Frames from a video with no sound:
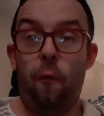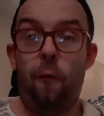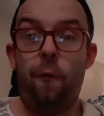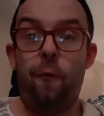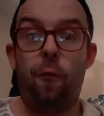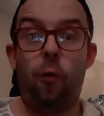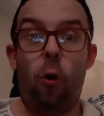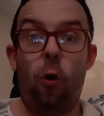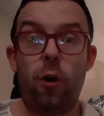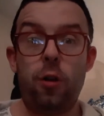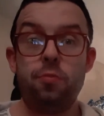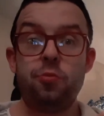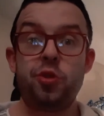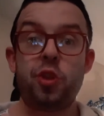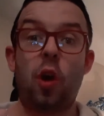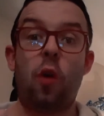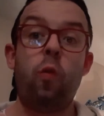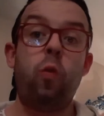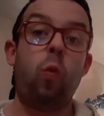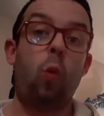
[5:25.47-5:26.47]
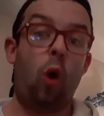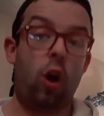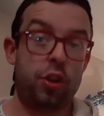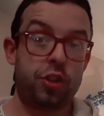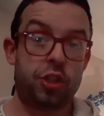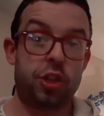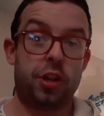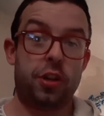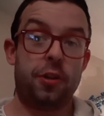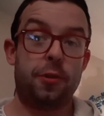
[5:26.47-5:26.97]
Forms of
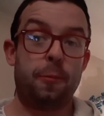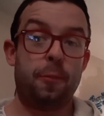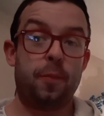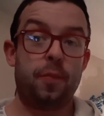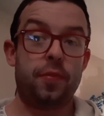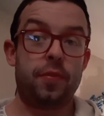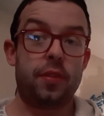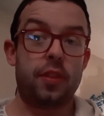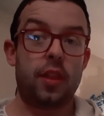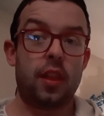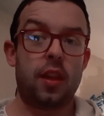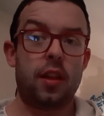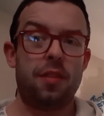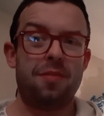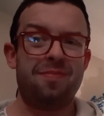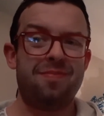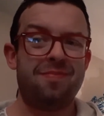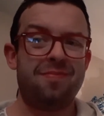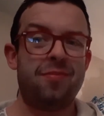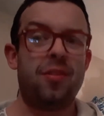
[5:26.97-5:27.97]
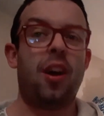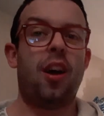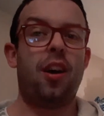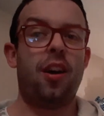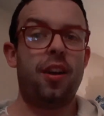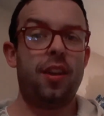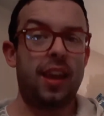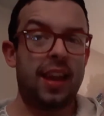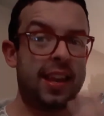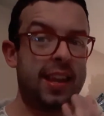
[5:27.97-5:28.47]
water. Now,
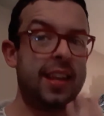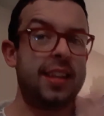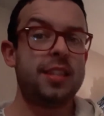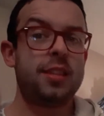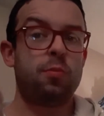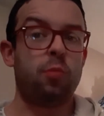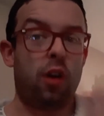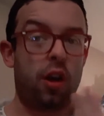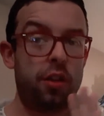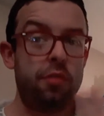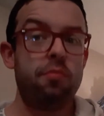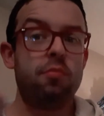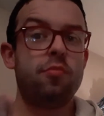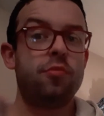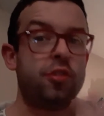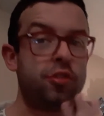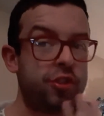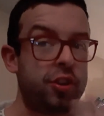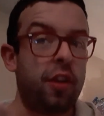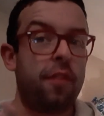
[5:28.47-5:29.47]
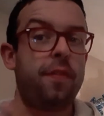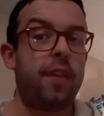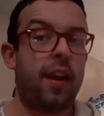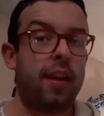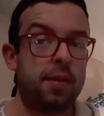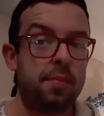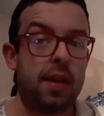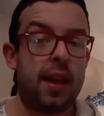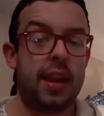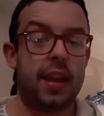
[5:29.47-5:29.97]
in this one, there's not
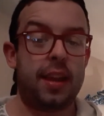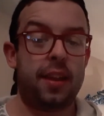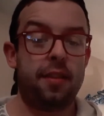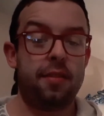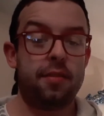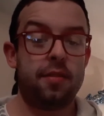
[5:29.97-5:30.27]
very many.